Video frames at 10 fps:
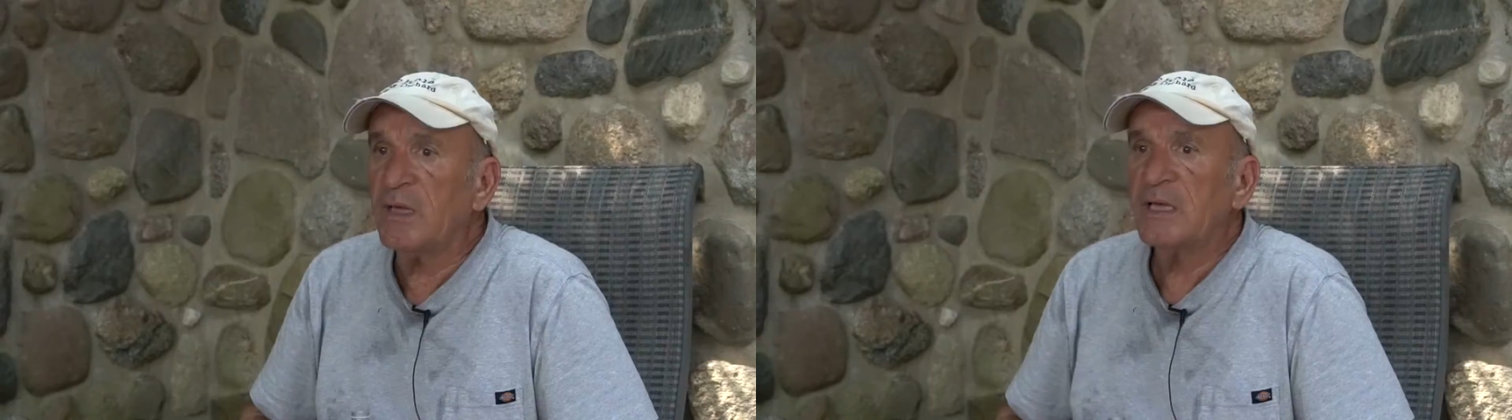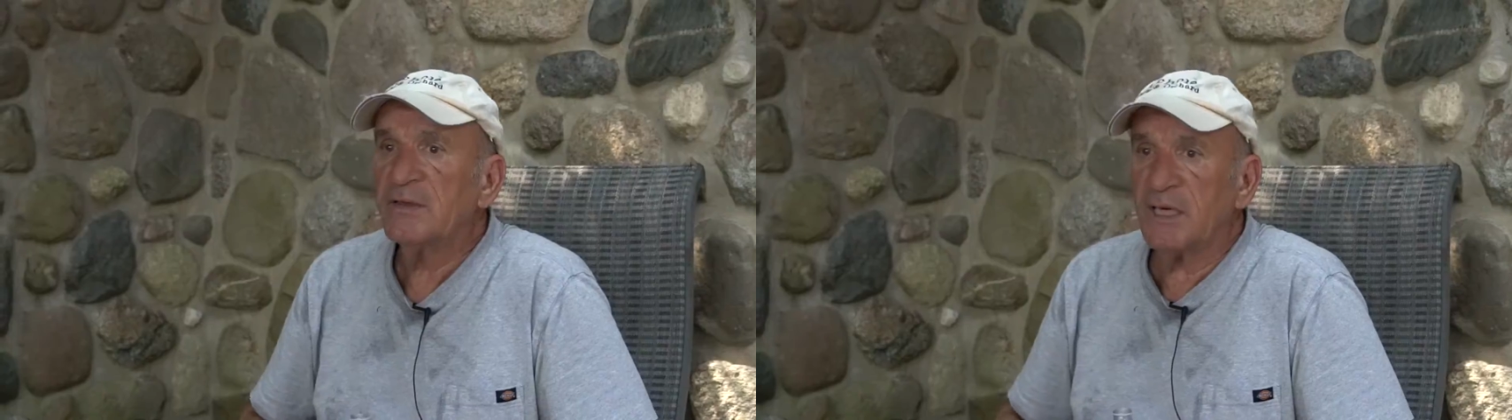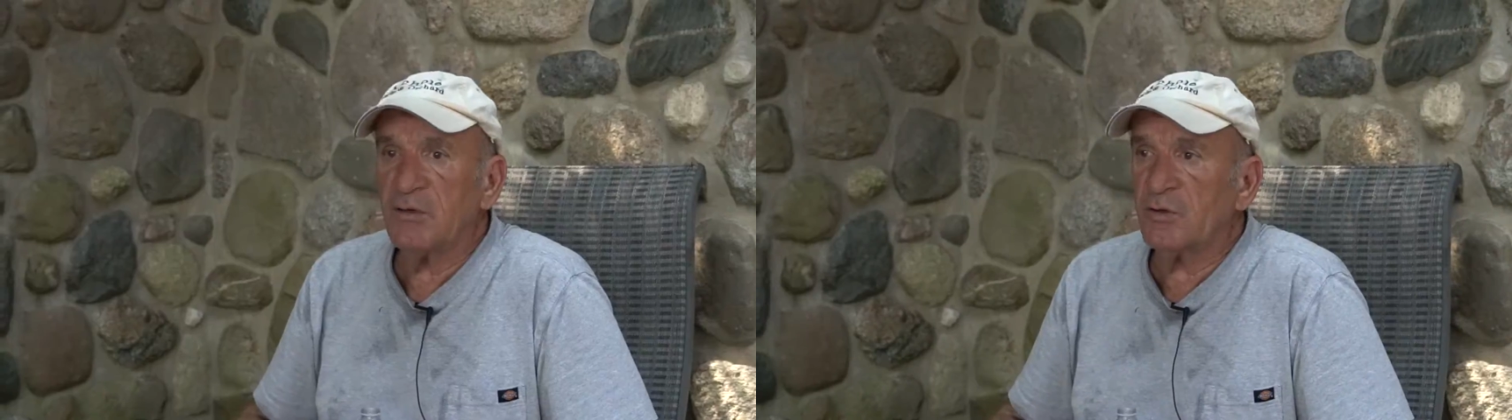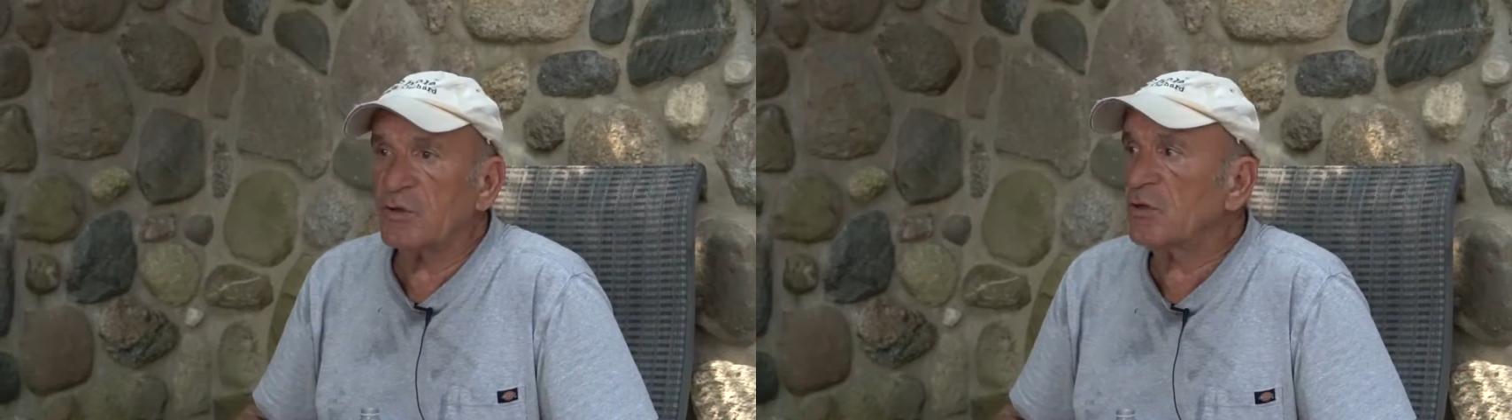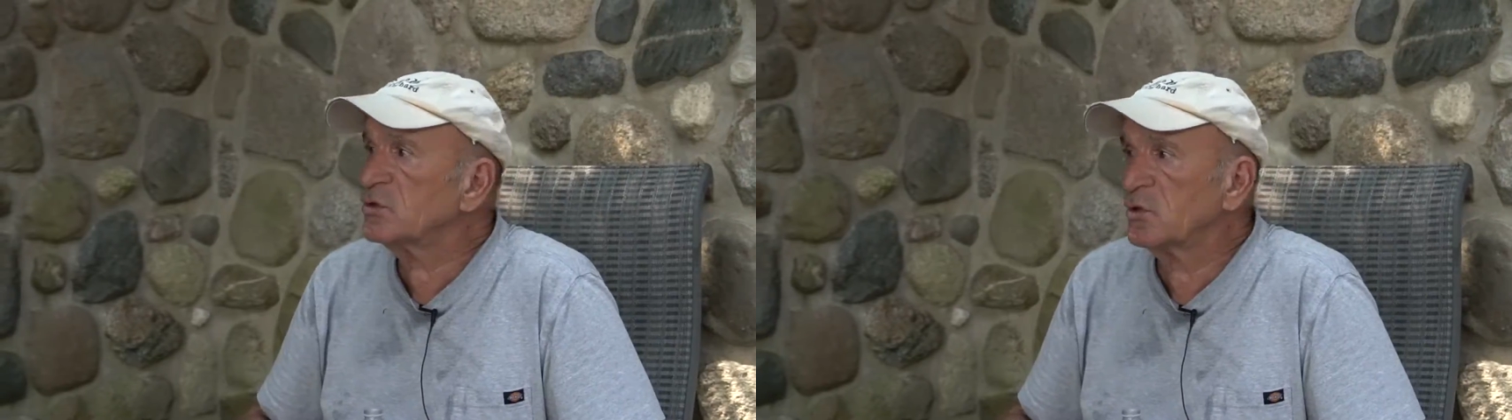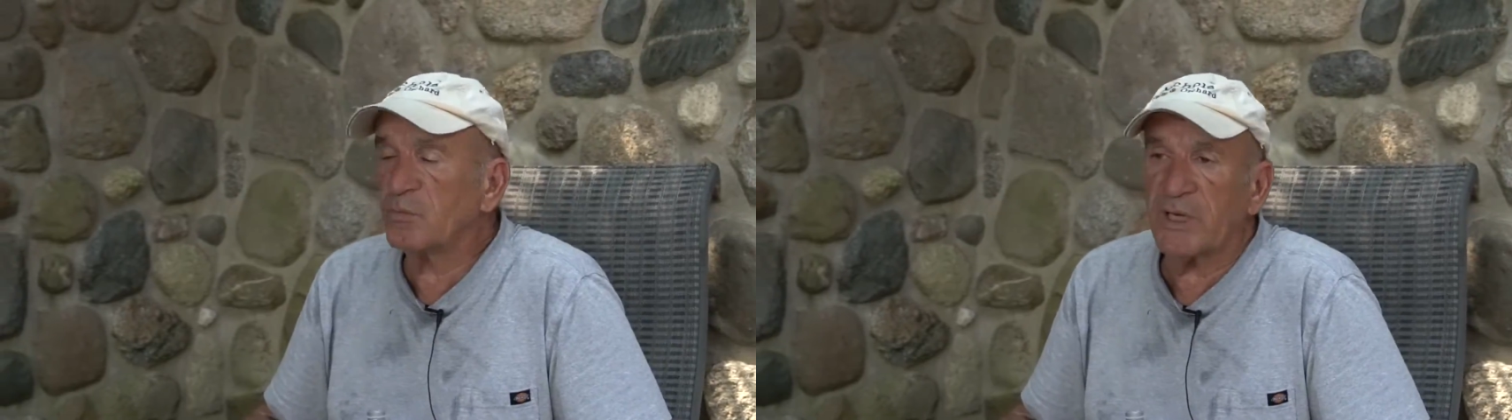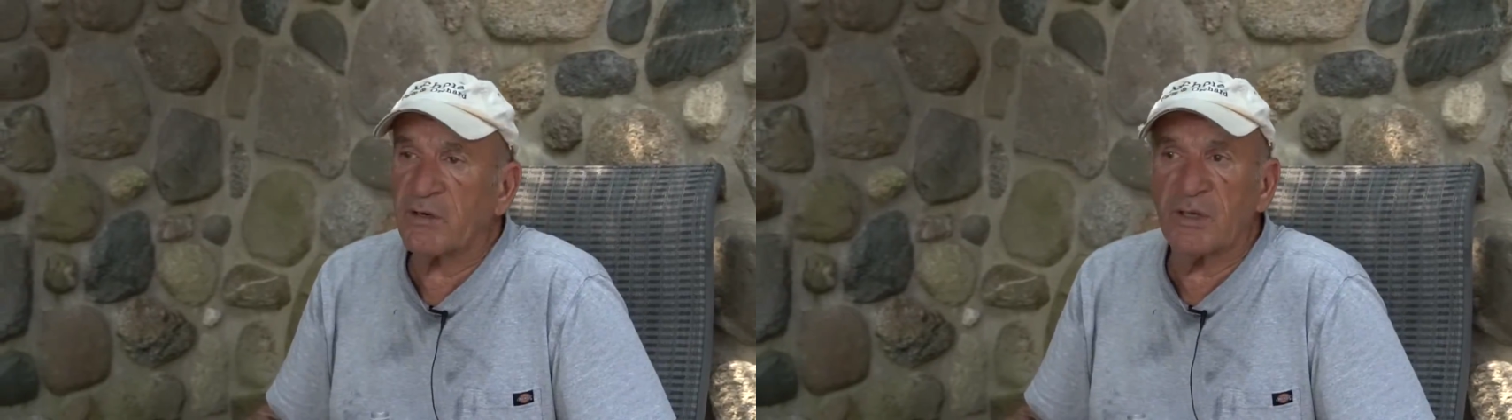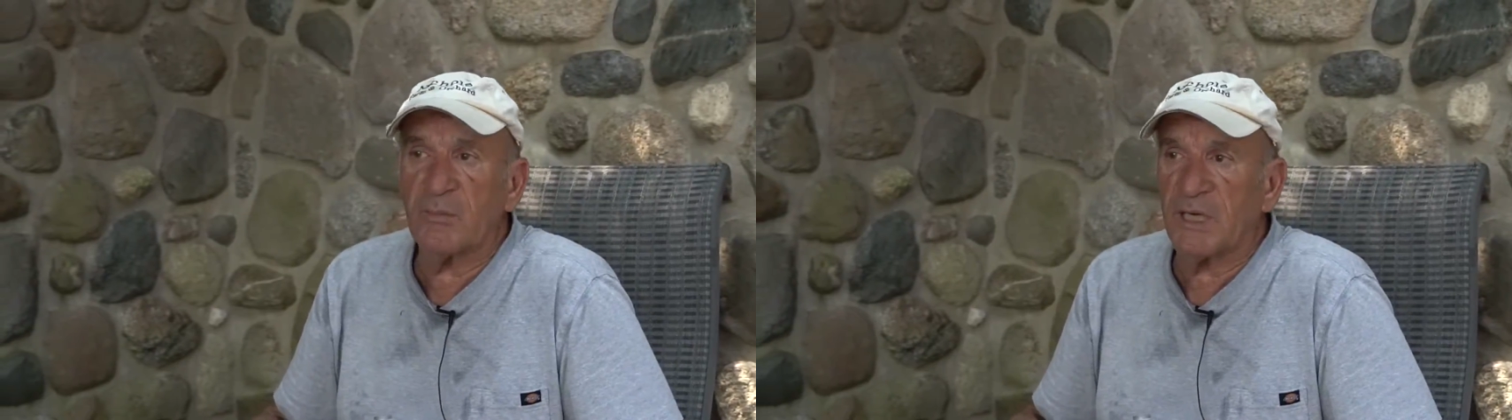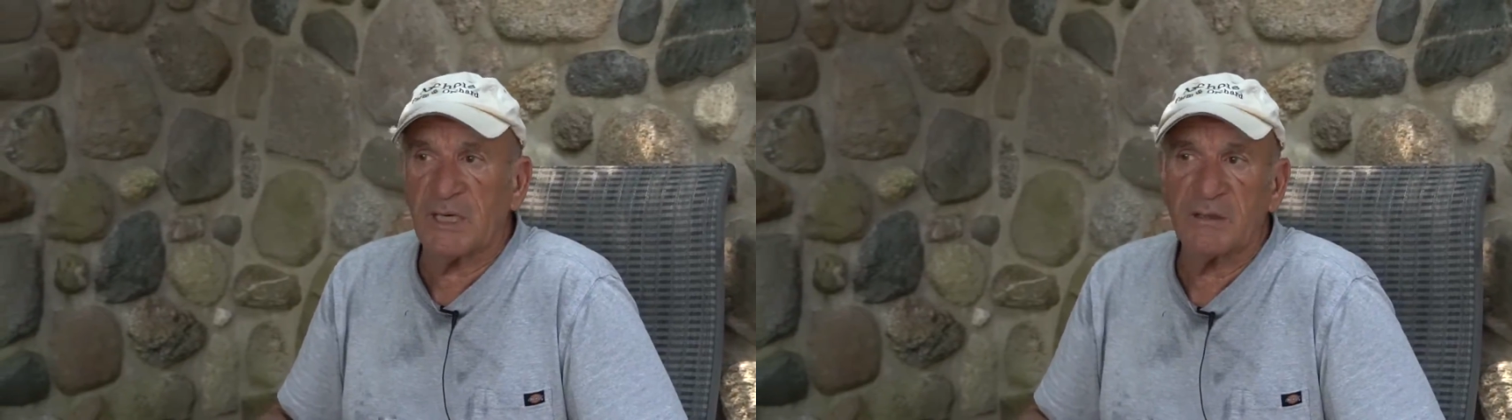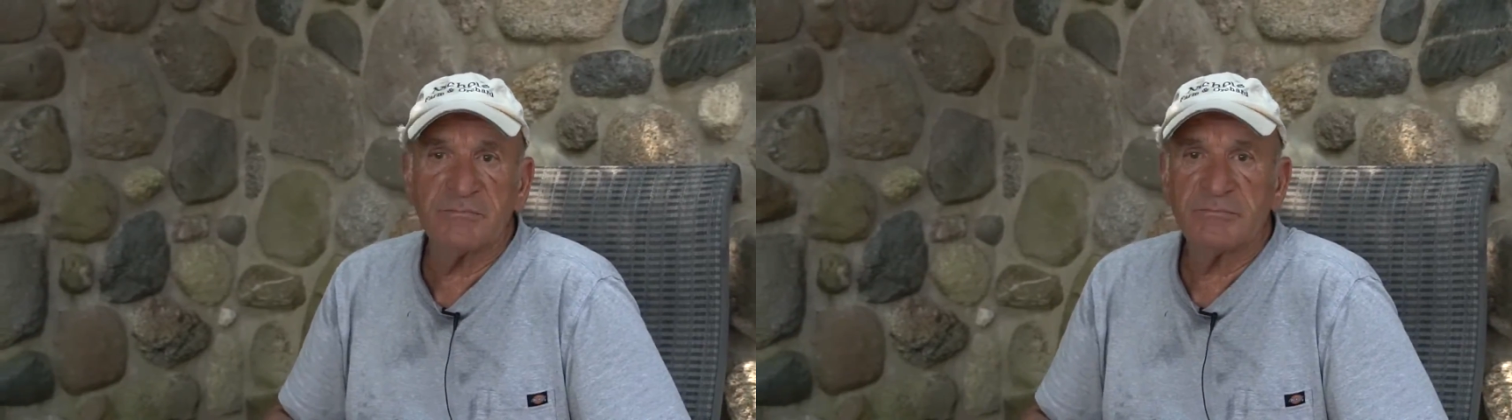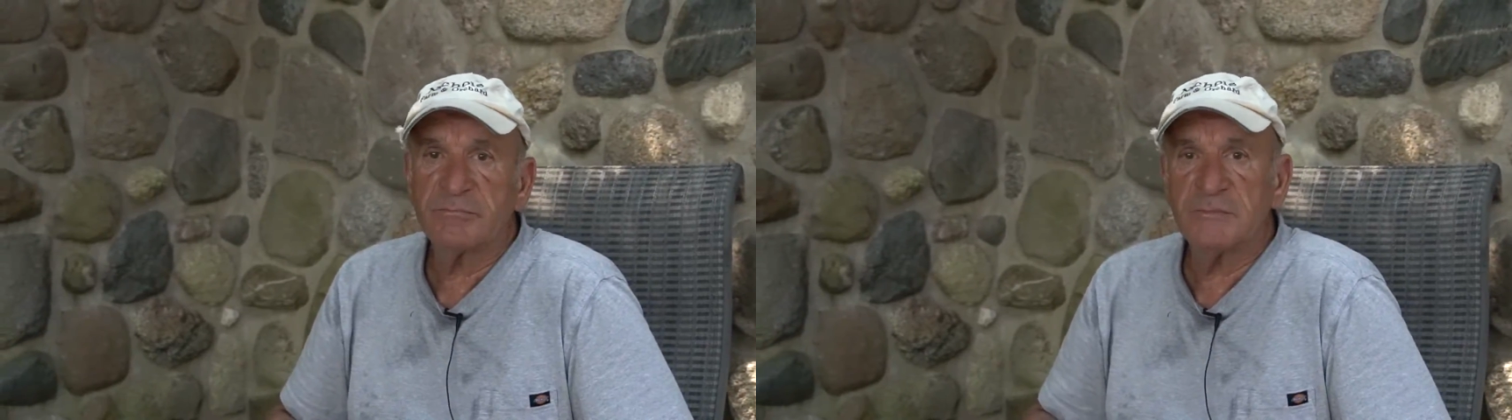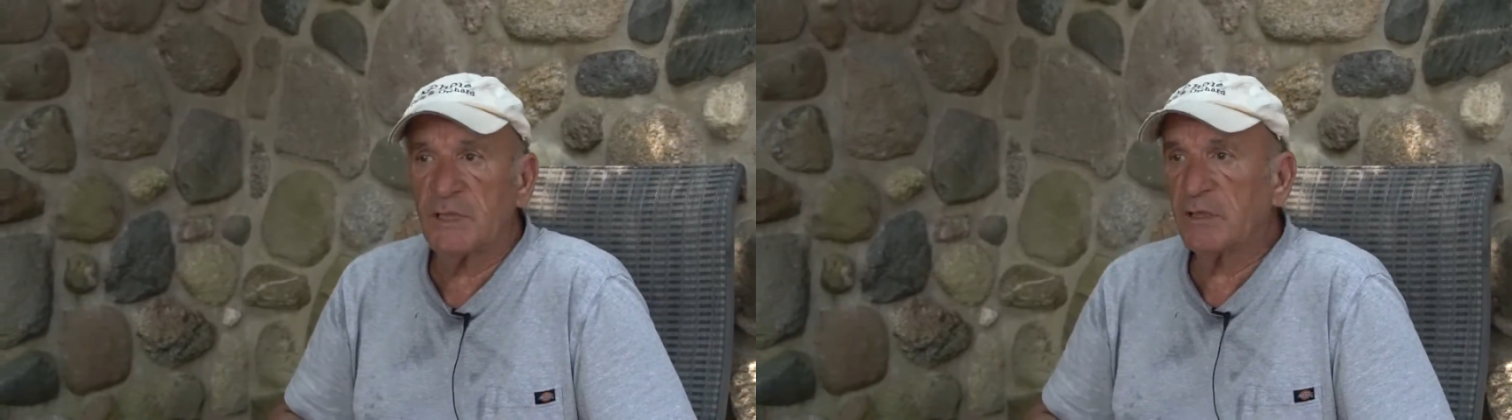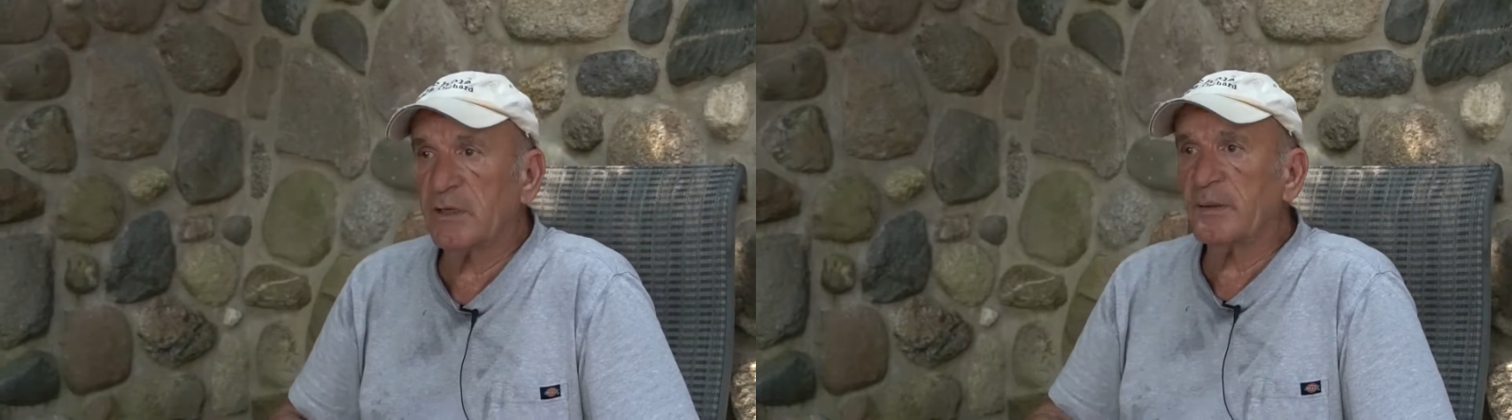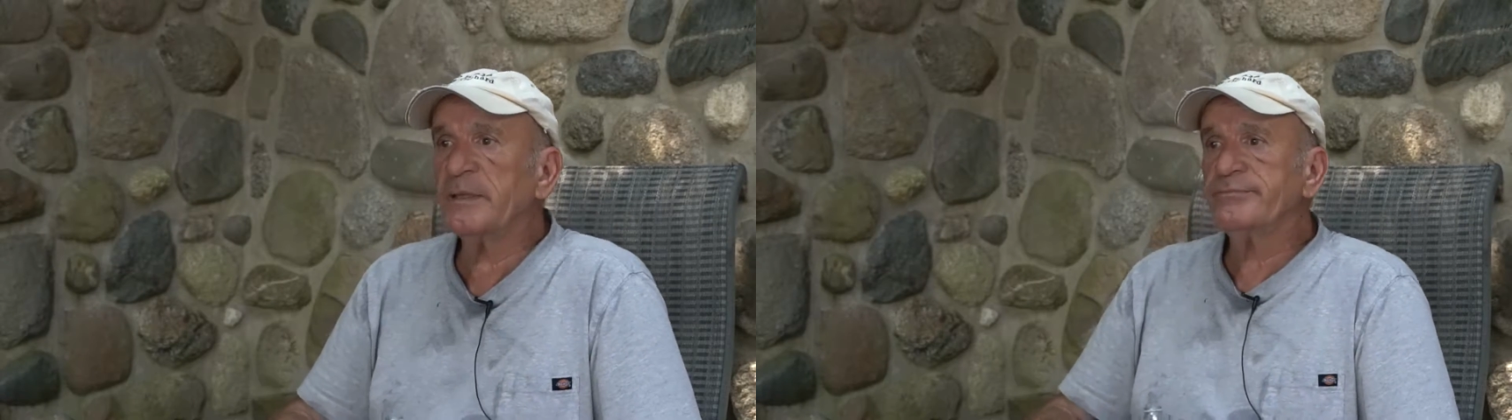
They know the orchard better than me, you know what I mean?